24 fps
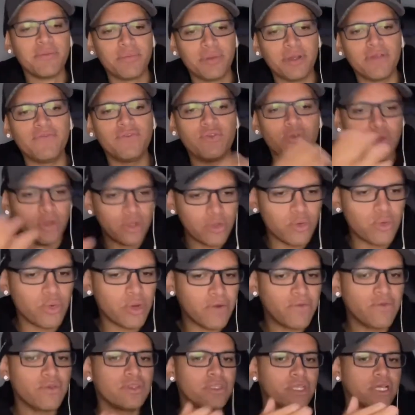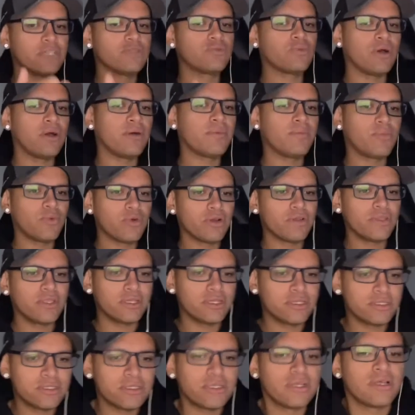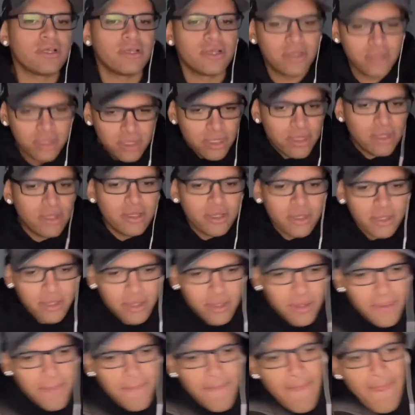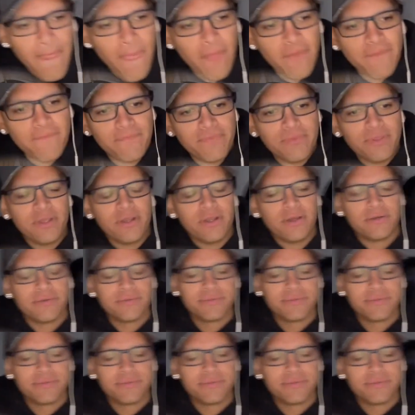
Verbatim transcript: but if you, whoever does want more of these, you know,